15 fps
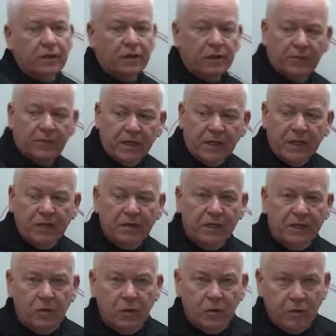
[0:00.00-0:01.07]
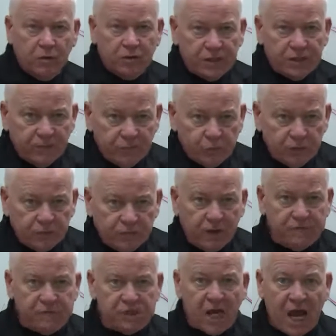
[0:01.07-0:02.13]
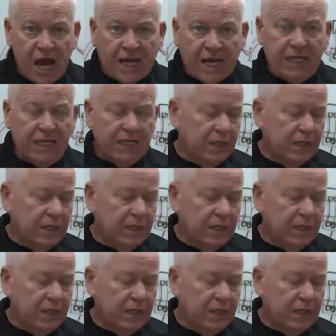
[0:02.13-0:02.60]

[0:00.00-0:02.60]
coming out a RJ45 jack